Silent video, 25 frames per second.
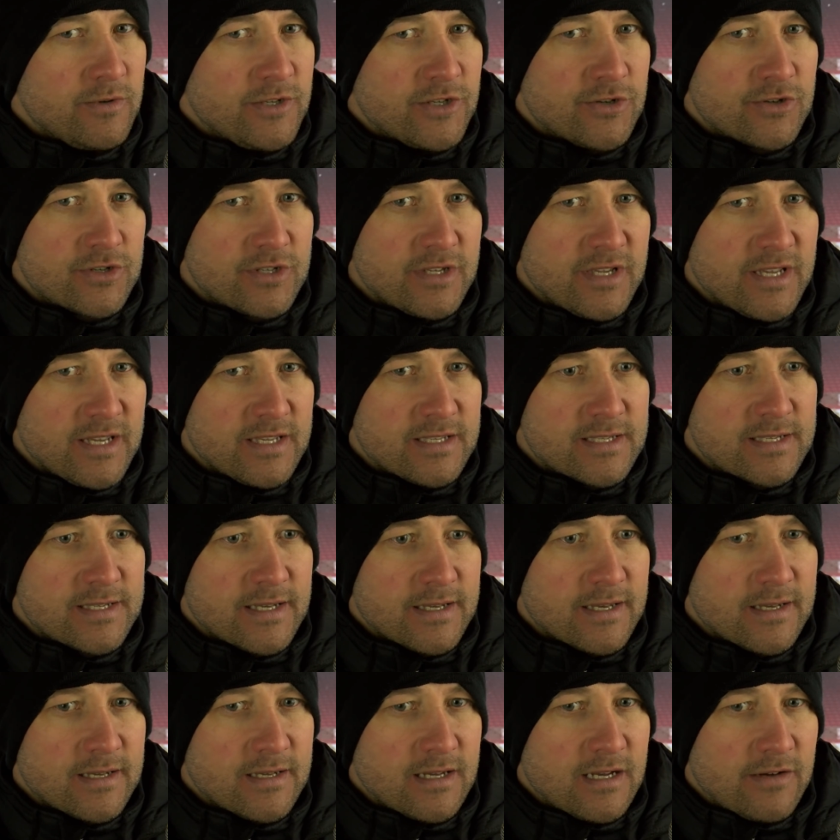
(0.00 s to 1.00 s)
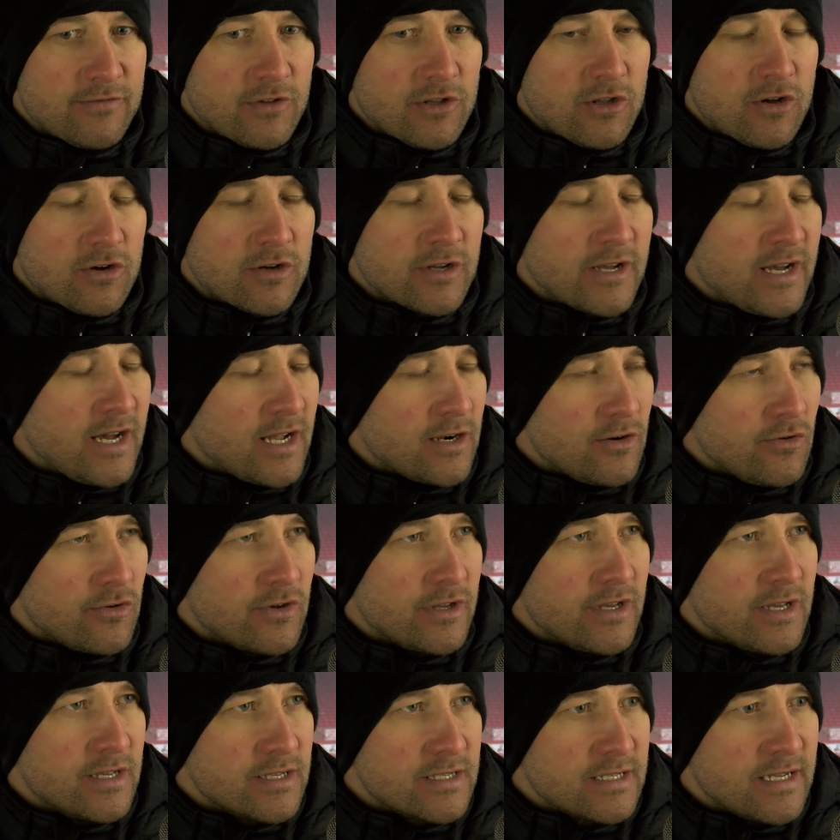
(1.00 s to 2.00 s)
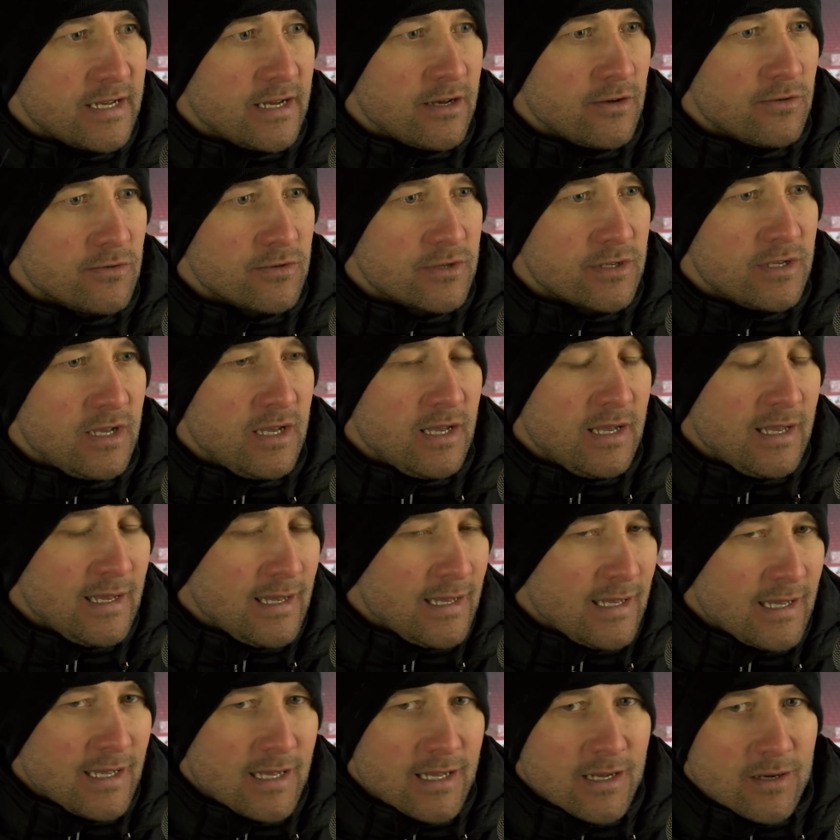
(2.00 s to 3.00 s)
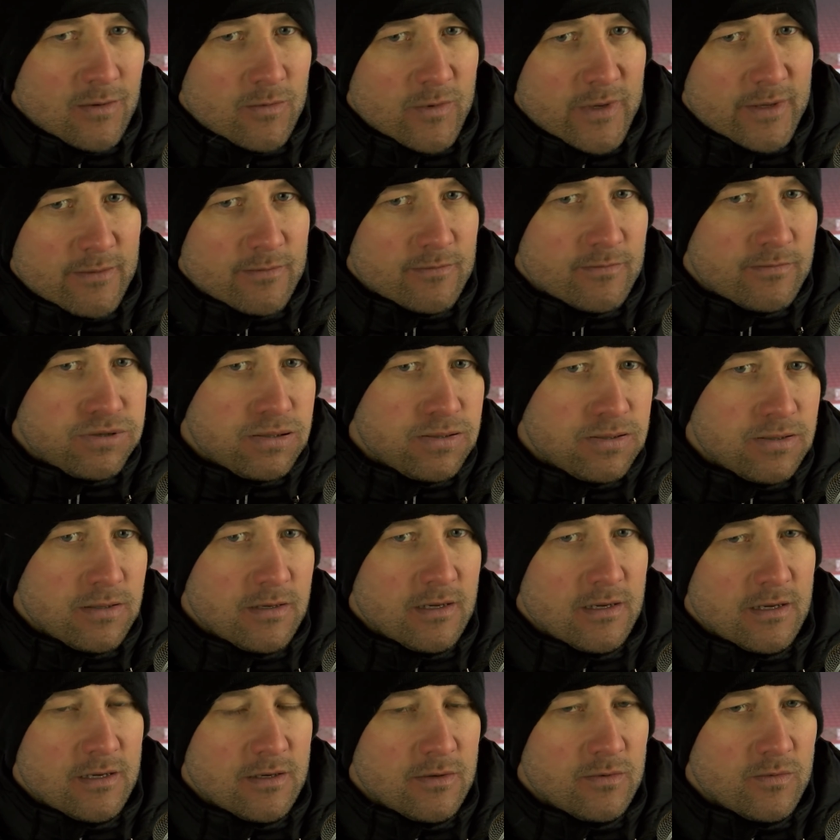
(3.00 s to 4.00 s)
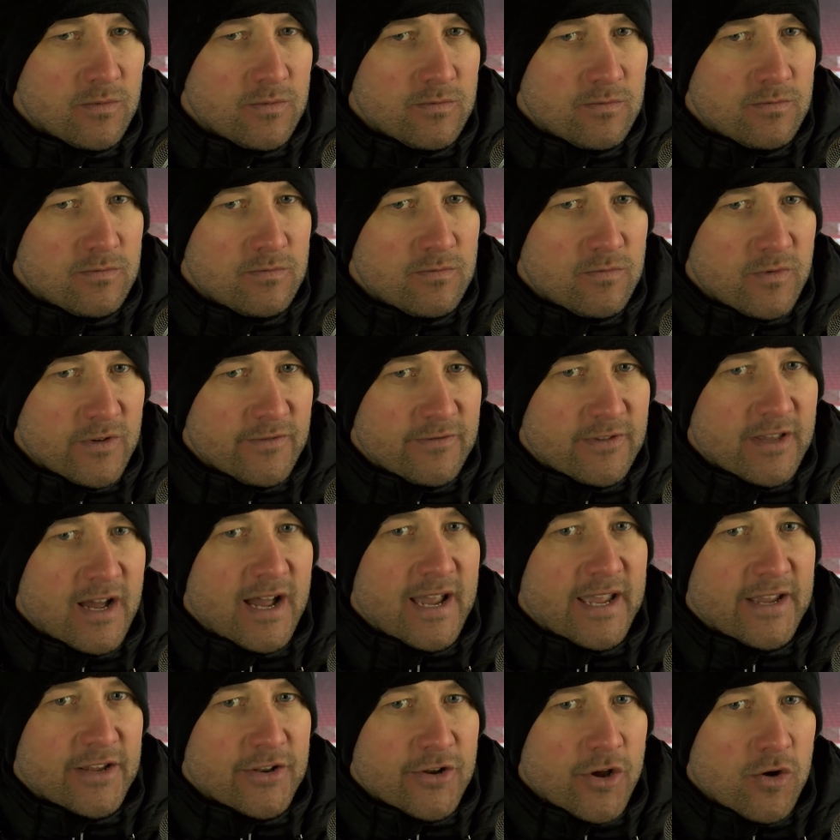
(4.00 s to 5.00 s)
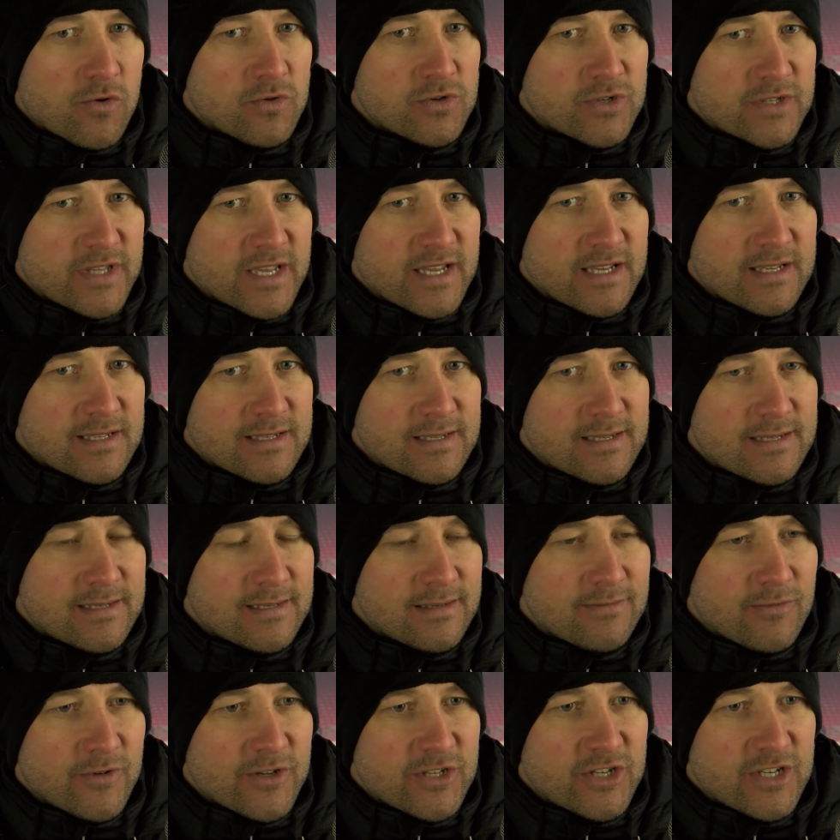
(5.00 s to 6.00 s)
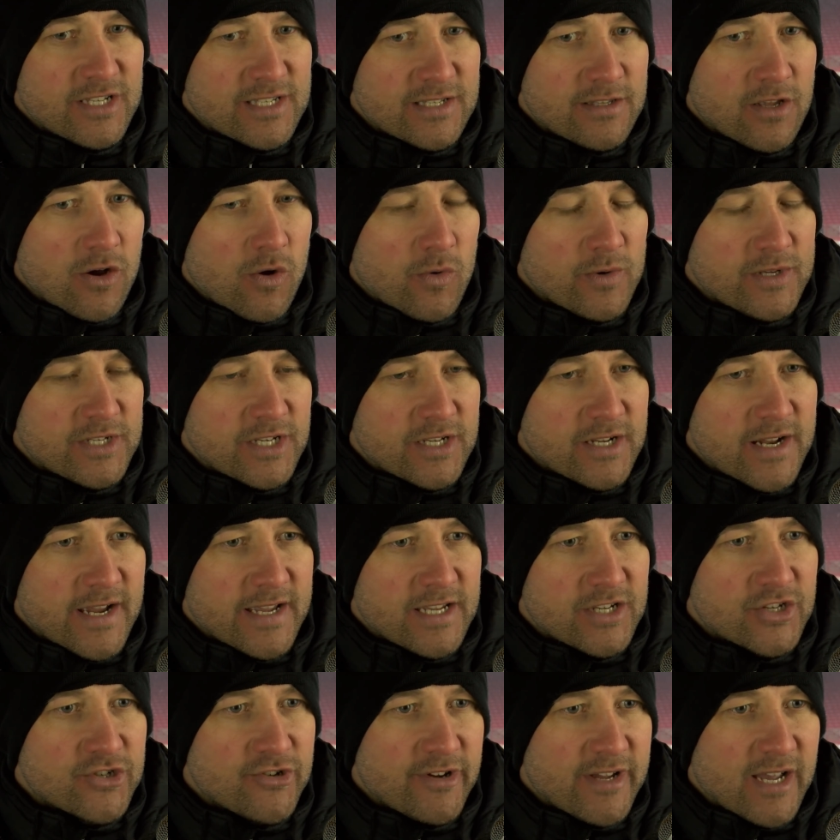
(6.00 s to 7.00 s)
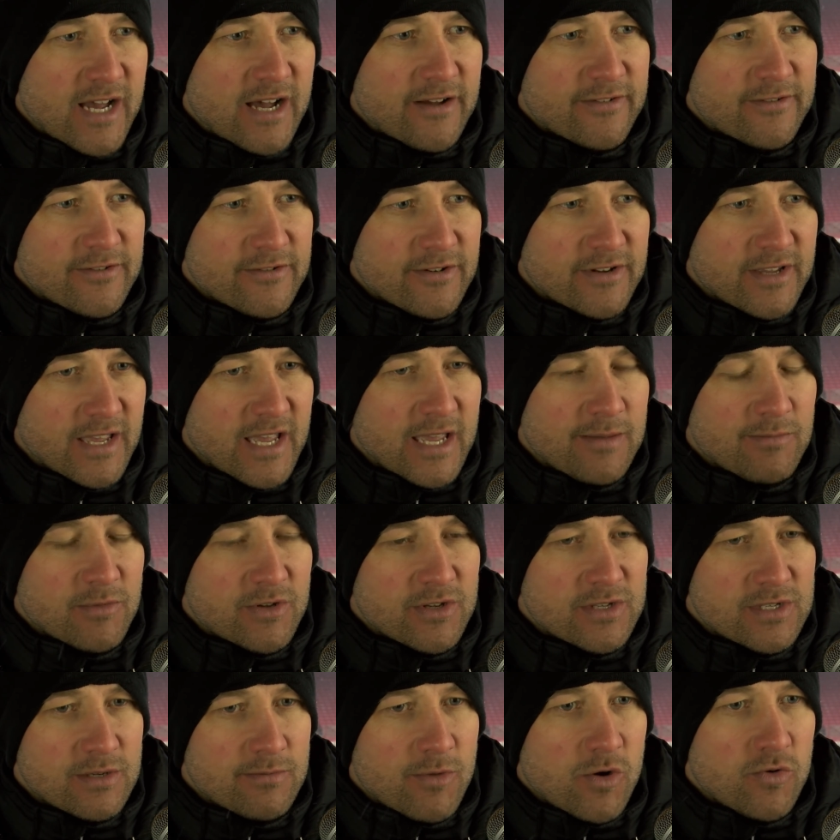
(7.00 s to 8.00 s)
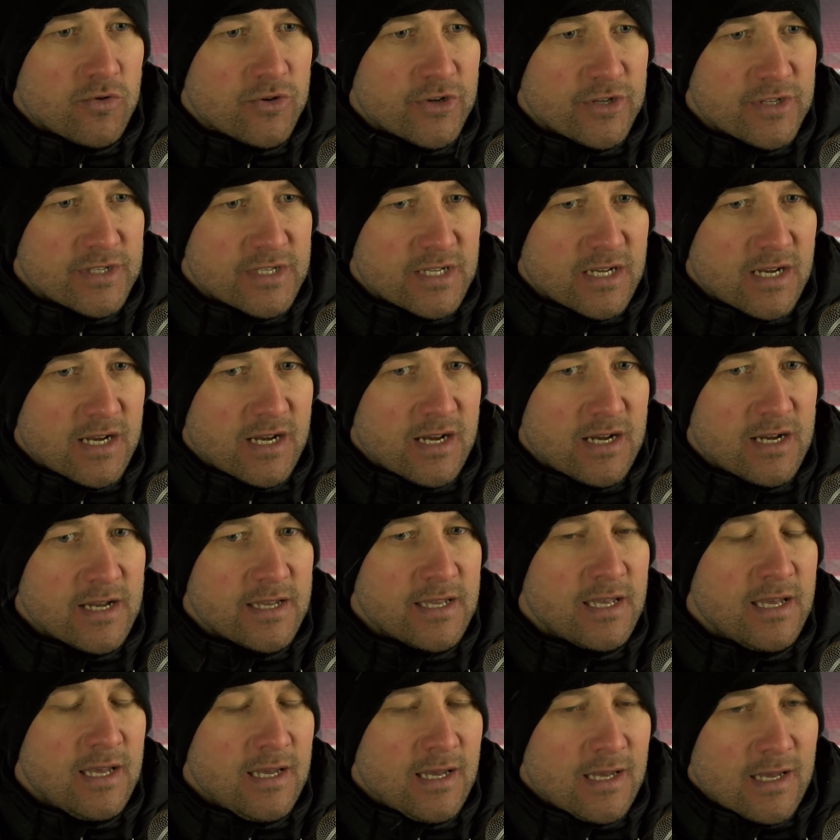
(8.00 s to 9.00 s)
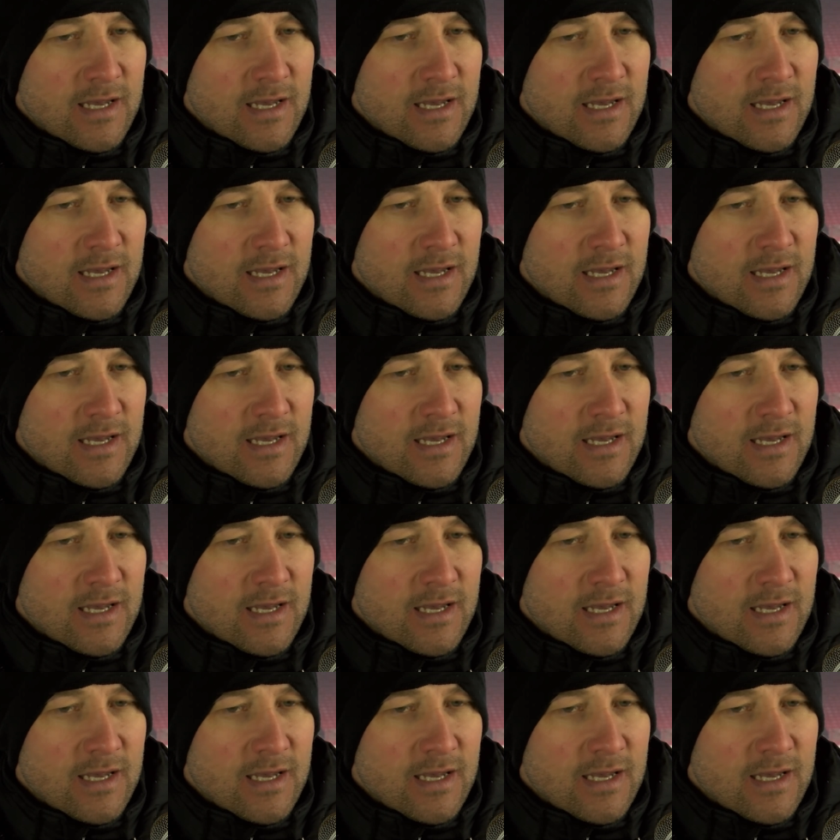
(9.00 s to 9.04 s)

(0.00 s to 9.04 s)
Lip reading: We just need to have a long, hard look at ourselves. We've diagnosed things, which isn't always great straight after a game because emotions are high.